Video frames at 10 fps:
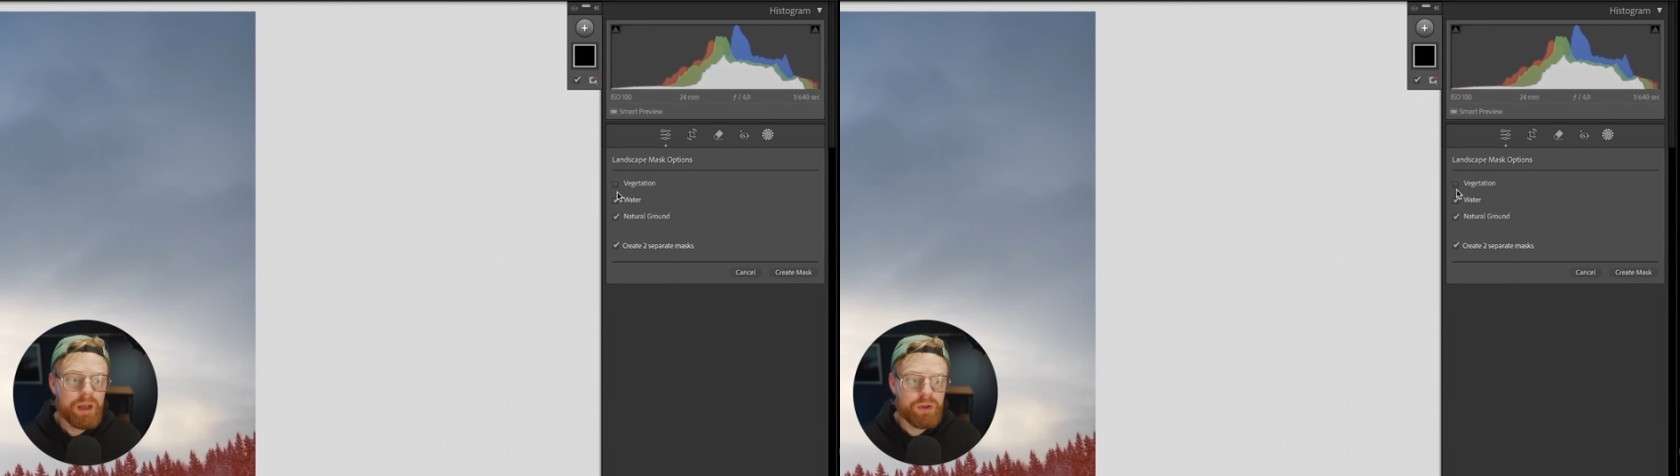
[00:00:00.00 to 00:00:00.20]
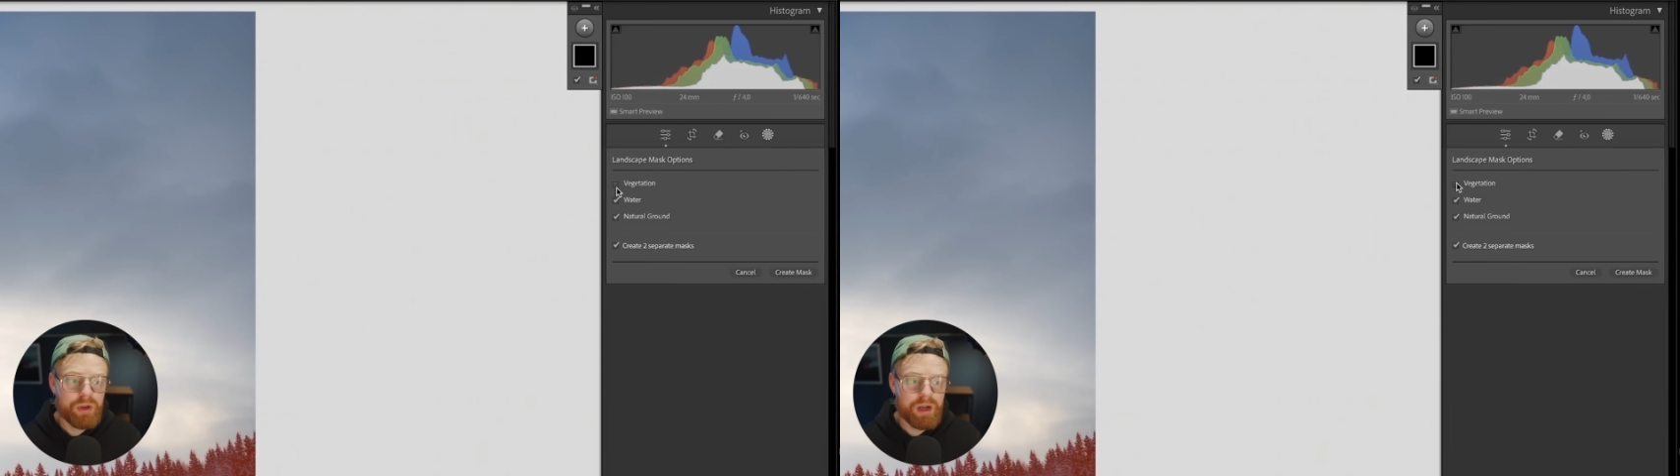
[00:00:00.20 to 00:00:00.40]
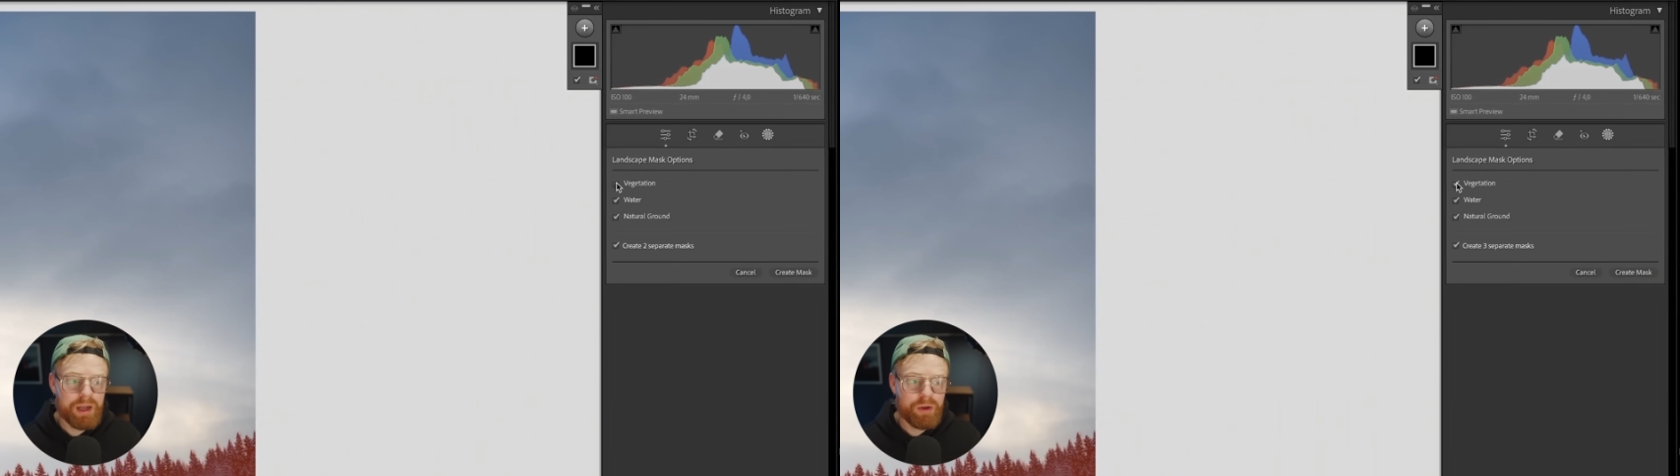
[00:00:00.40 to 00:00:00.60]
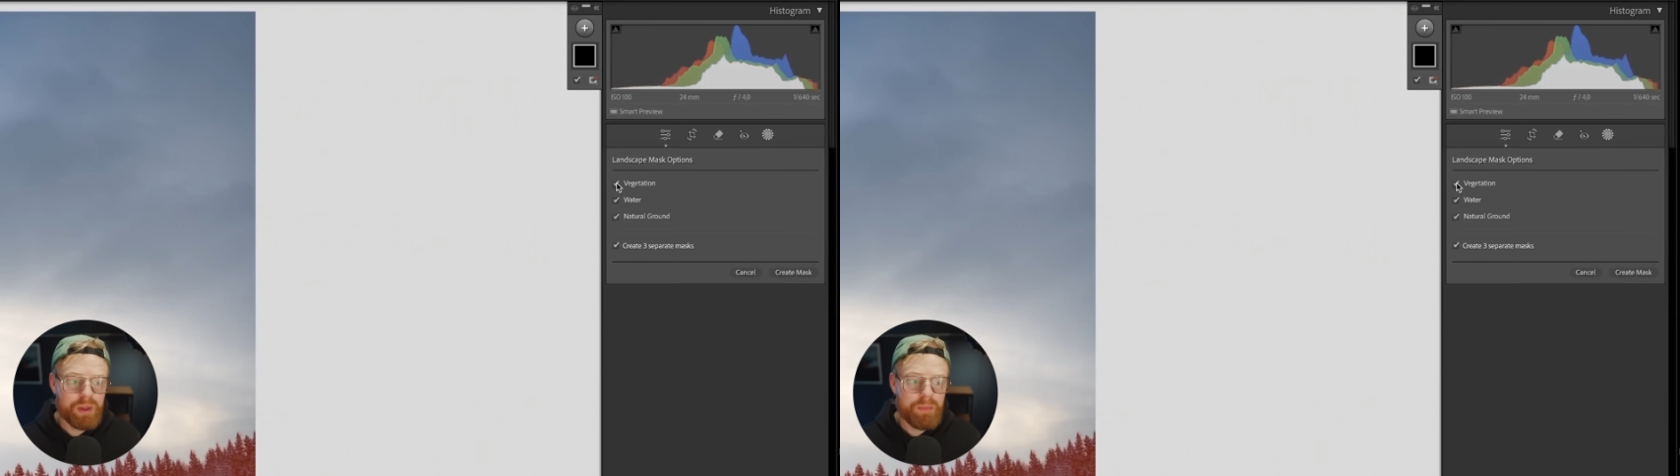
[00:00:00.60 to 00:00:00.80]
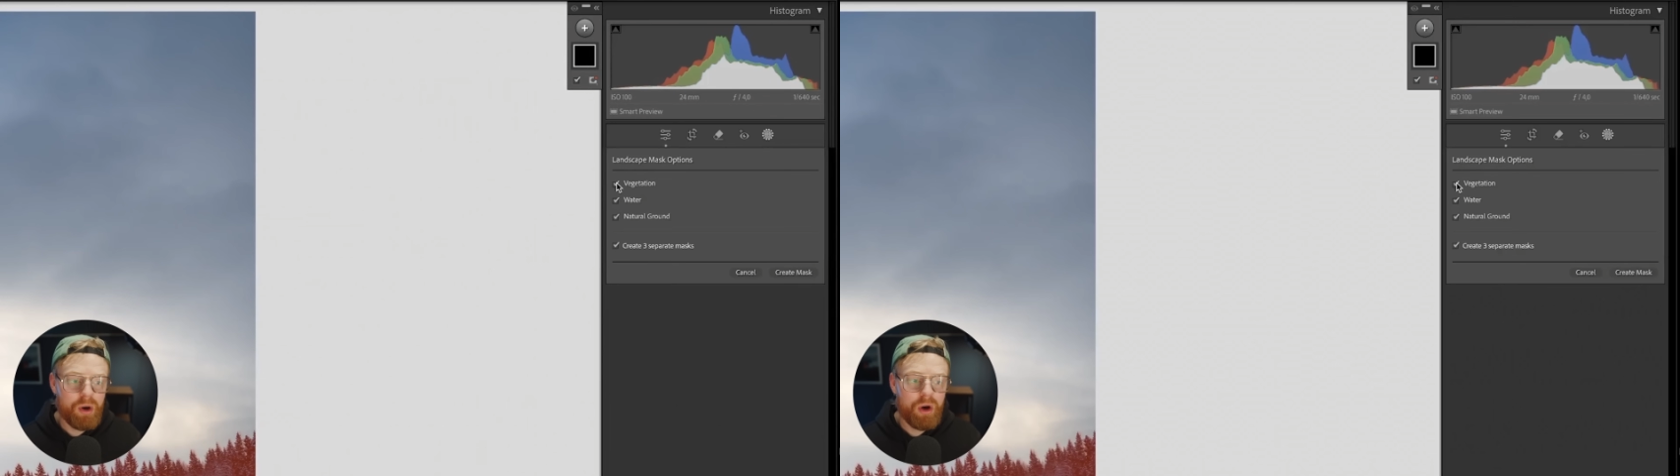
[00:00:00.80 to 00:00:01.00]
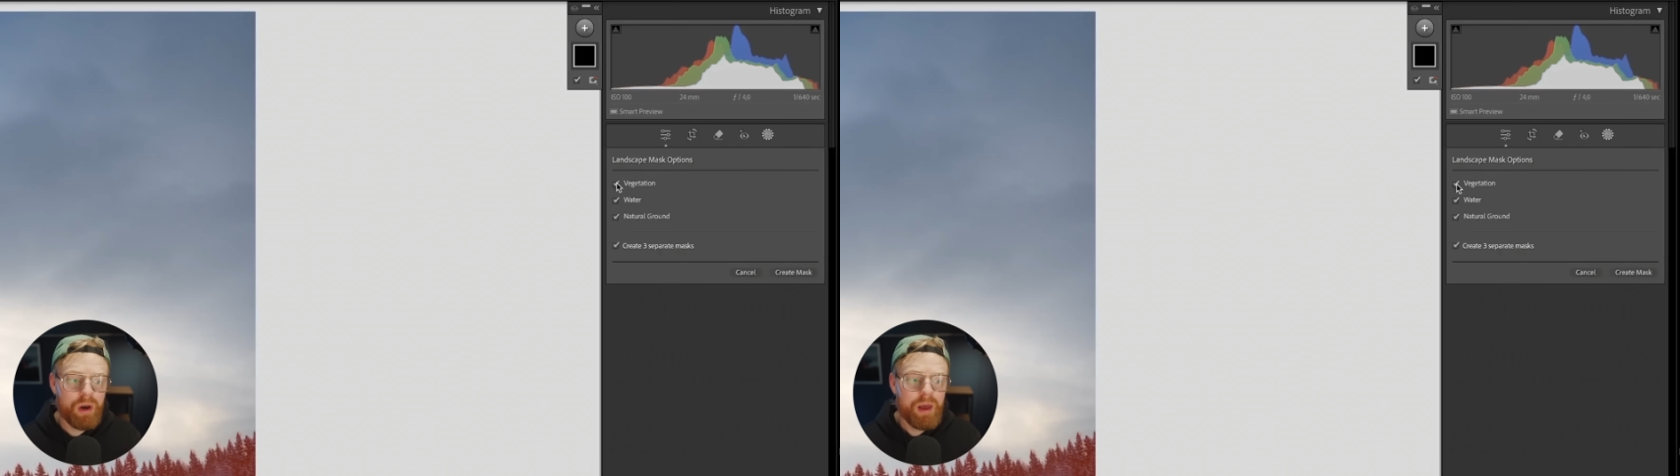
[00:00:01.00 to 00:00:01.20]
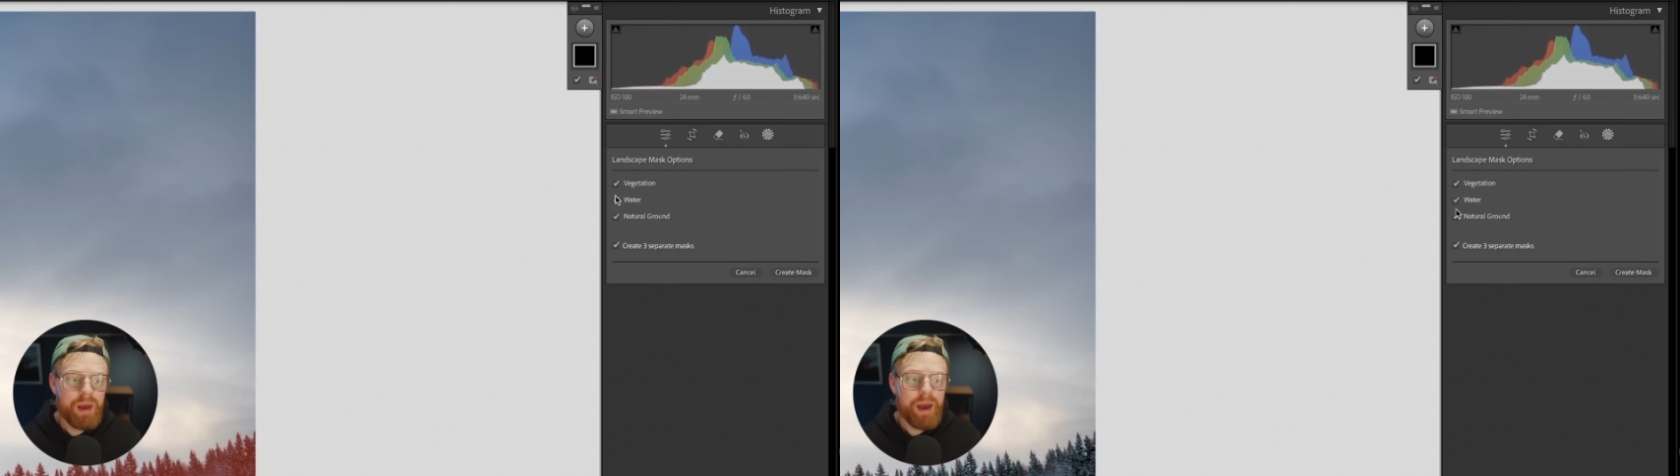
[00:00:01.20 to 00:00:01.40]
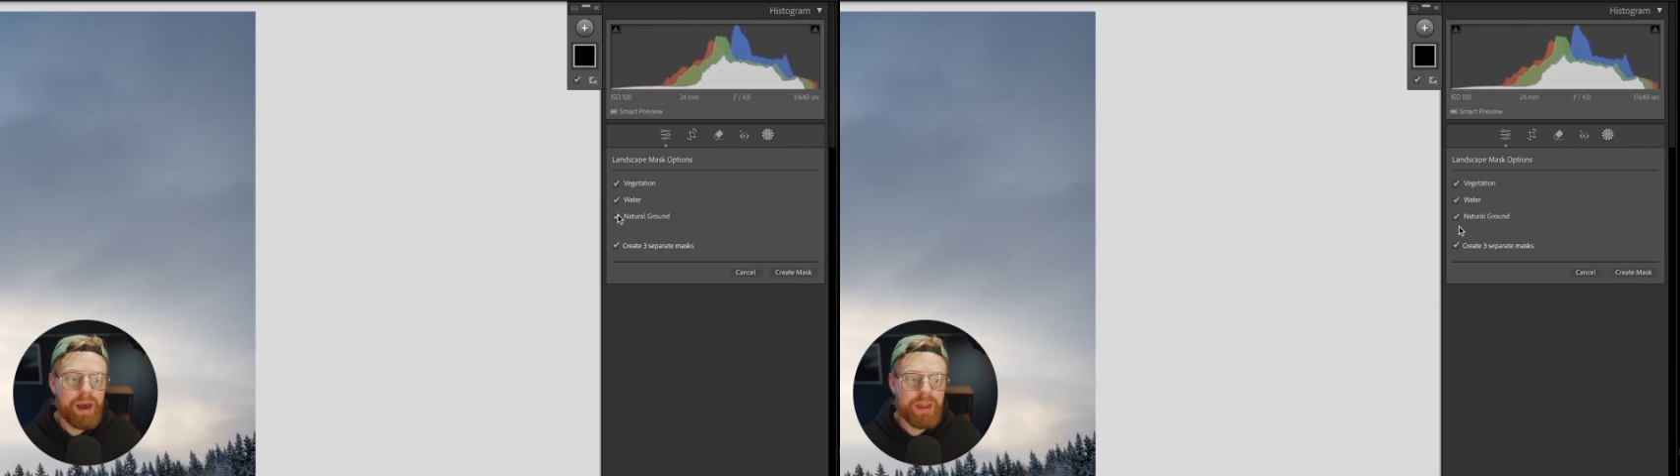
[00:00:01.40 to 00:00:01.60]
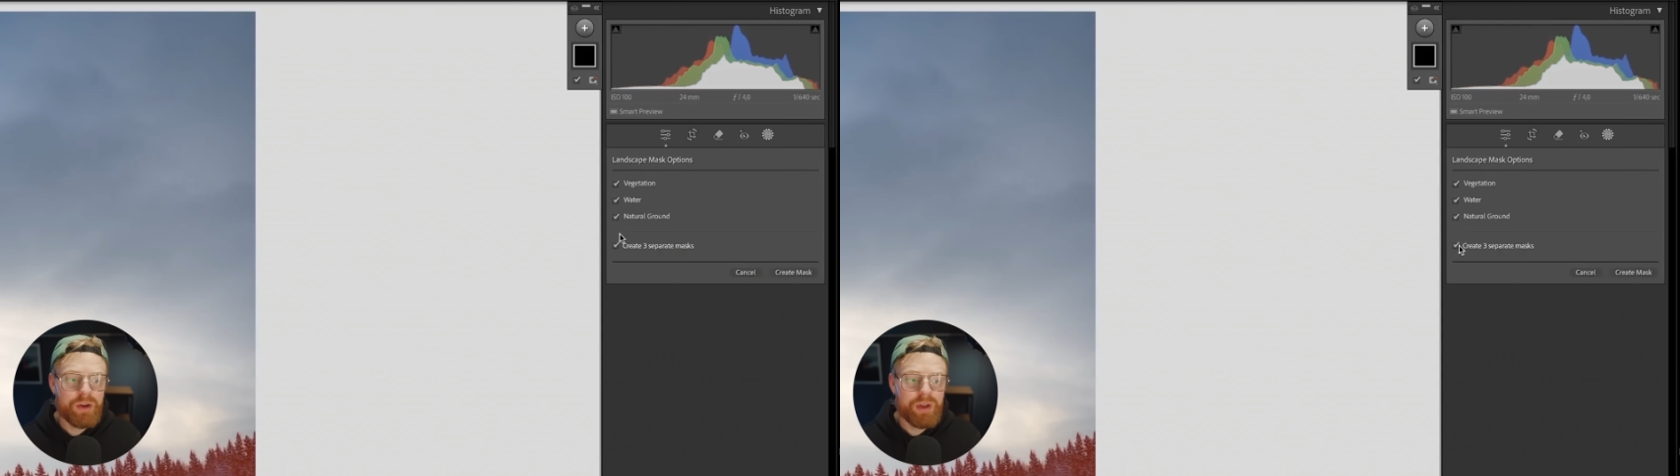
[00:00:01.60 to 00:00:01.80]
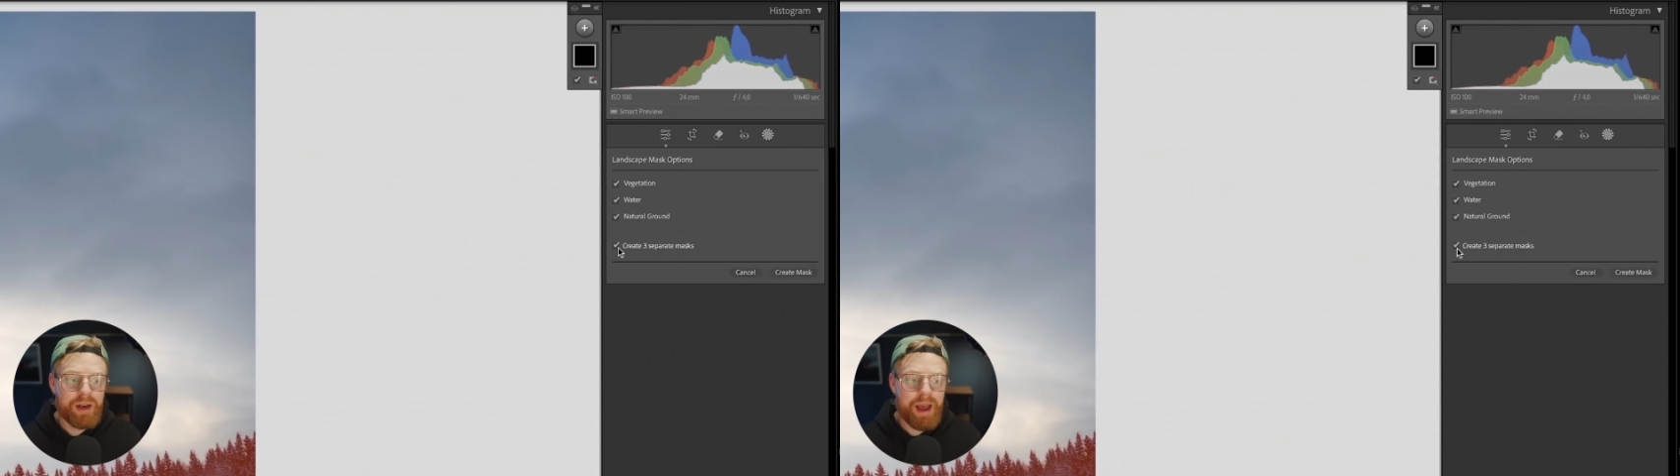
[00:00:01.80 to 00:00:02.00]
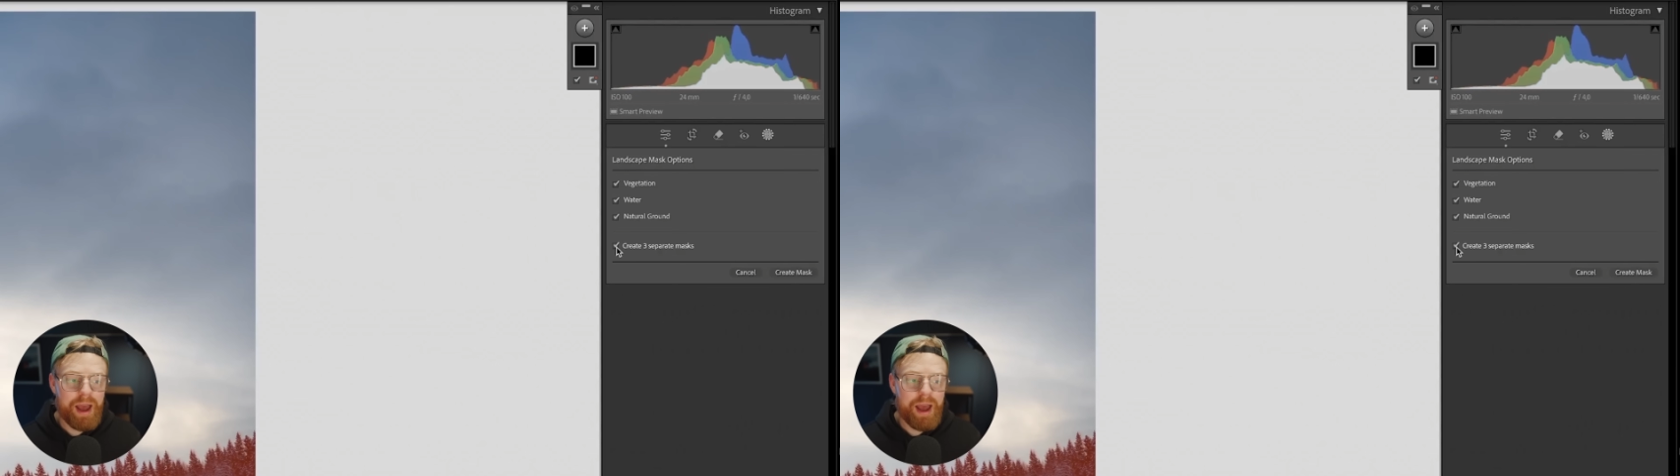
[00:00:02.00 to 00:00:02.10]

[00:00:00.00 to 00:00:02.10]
you can click on them all, and then you can